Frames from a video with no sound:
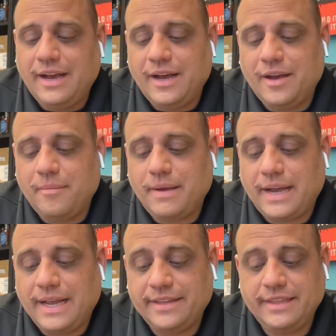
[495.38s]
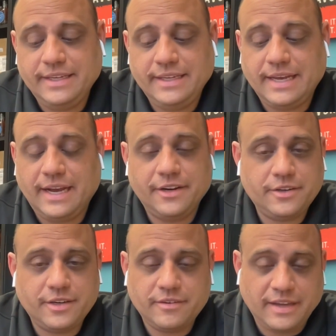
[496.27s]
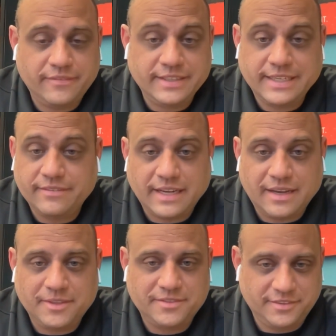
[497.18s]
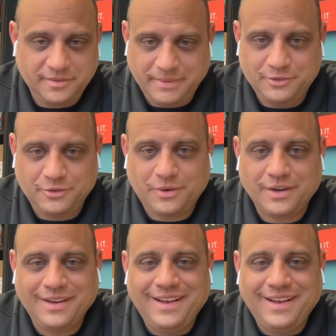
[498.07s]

Um, I had the honor of having Dave Thomas as a mentor.